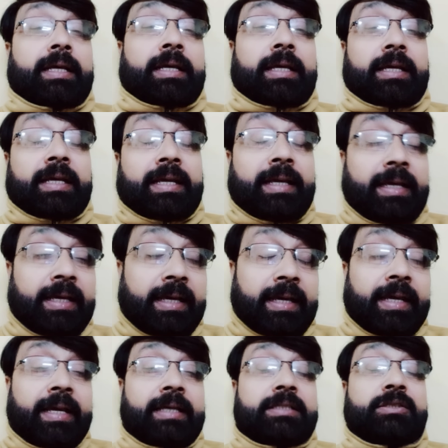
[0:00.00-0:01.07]

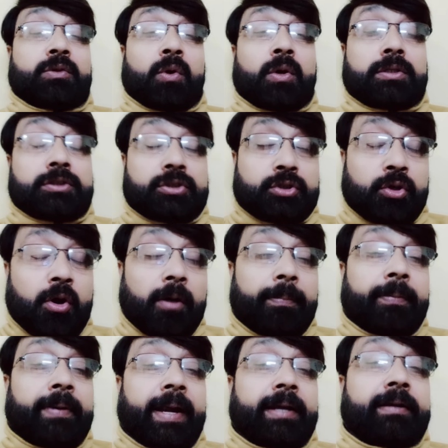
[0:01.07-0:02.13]
he is on
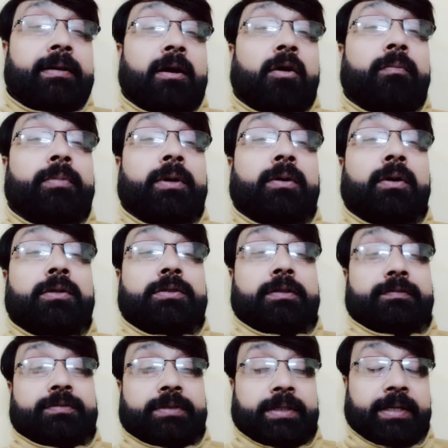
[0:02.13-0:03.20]
top right now because
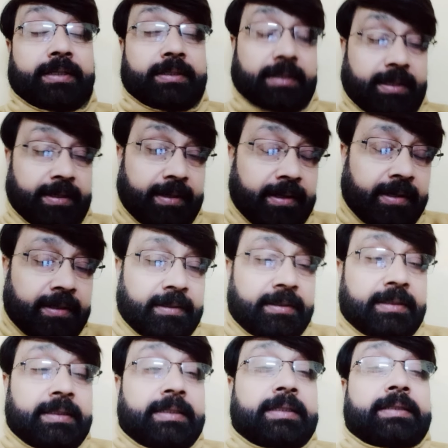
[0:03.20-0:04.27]
of Shreyas Iyer.
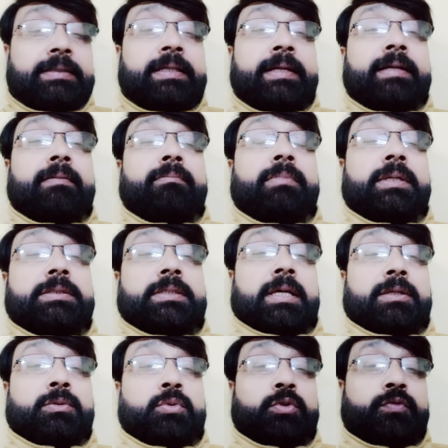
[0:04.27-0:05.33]
The numbers
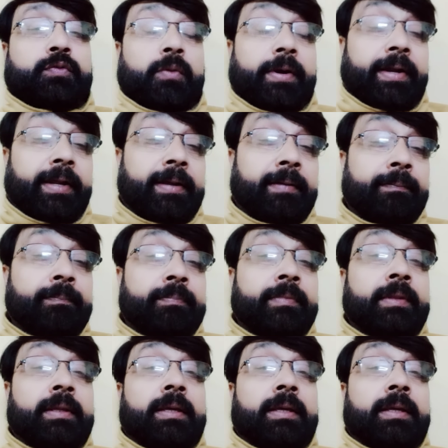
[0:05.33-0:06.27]
are good for him.